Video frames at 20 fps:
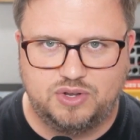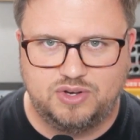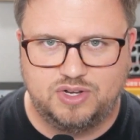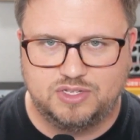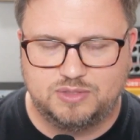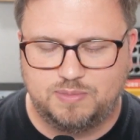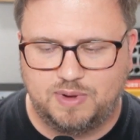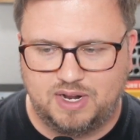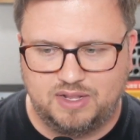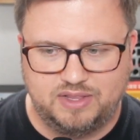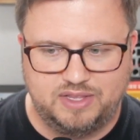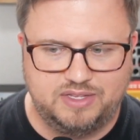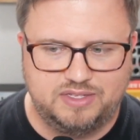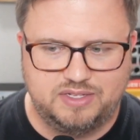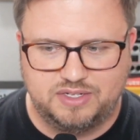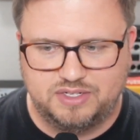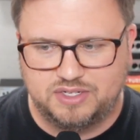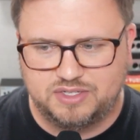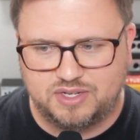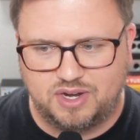notes, but I'll link to
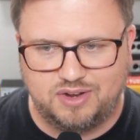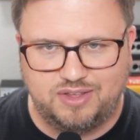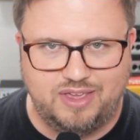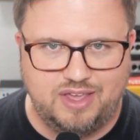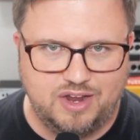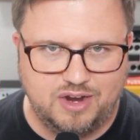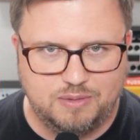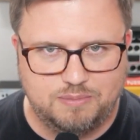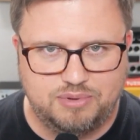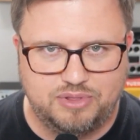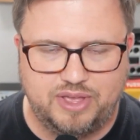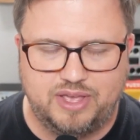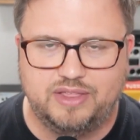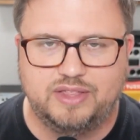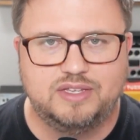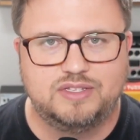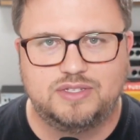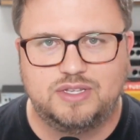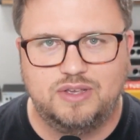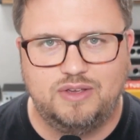just our gear
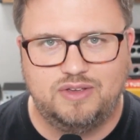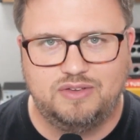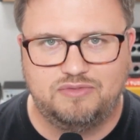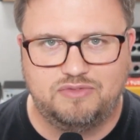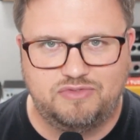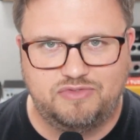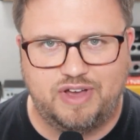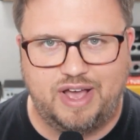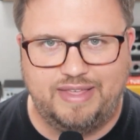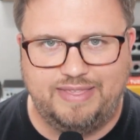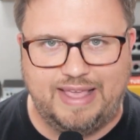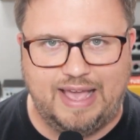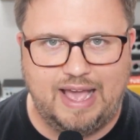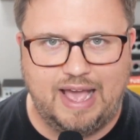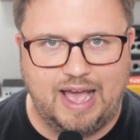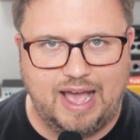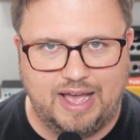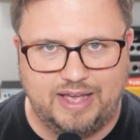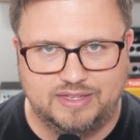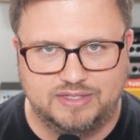playlist so you can find that
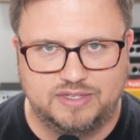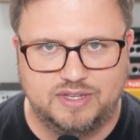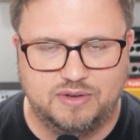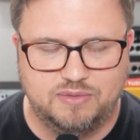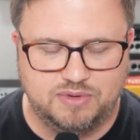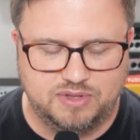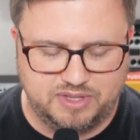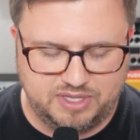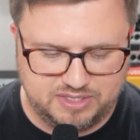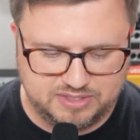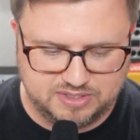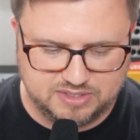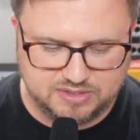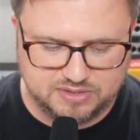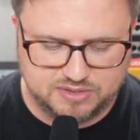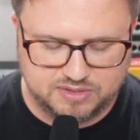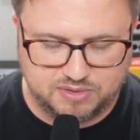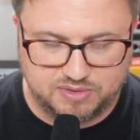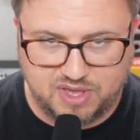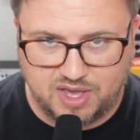as it
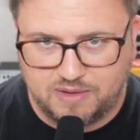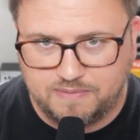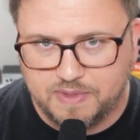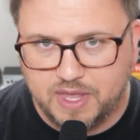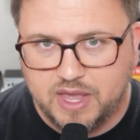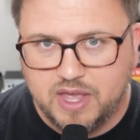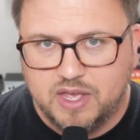releases. Okay.